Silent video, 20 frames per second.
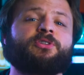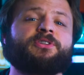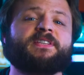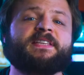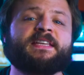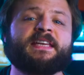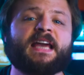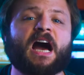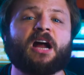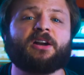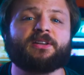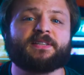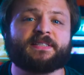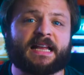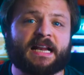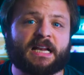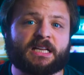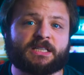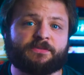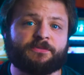to see
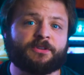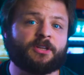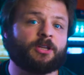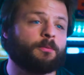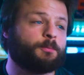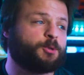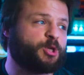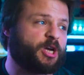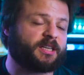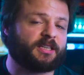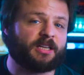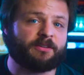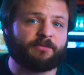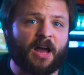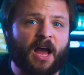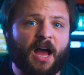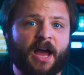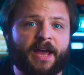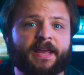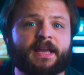ourselves with an objective
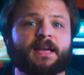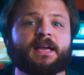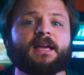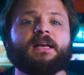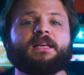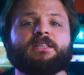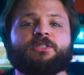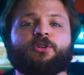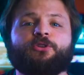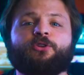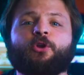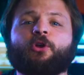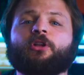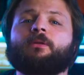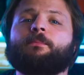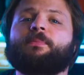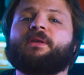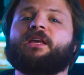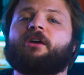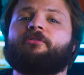eye, so
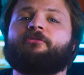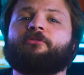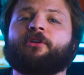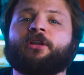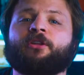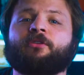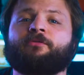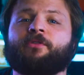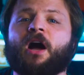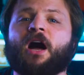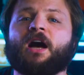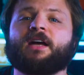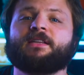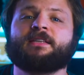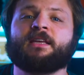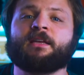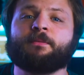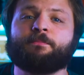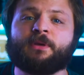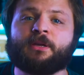don't be afraid of
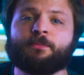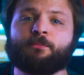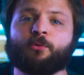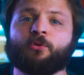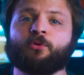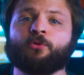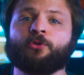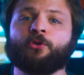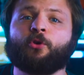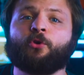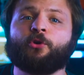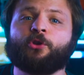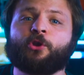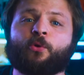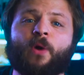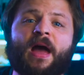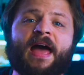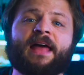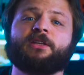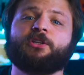asking people who know
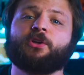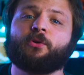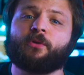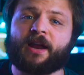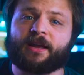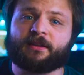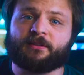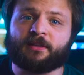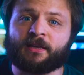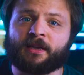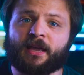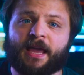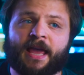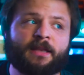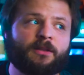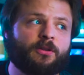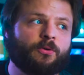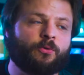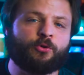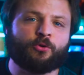you and your acting
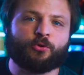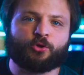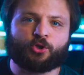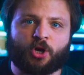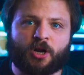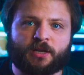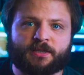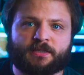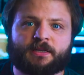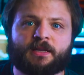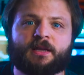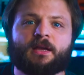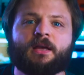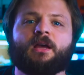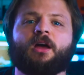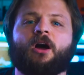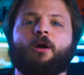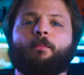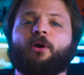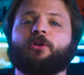and who you trust
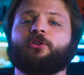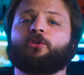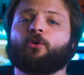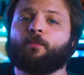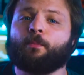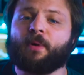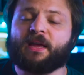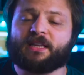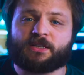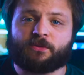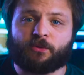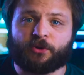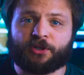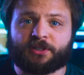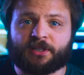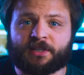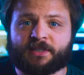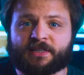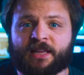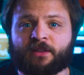about your best
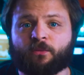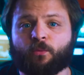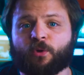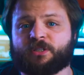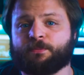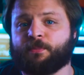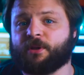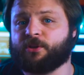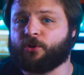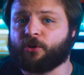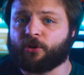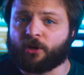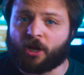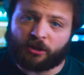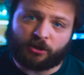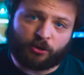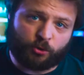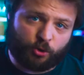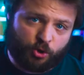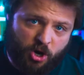qualities and what's better
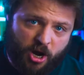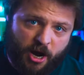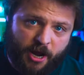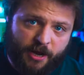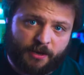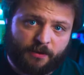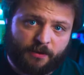not to try.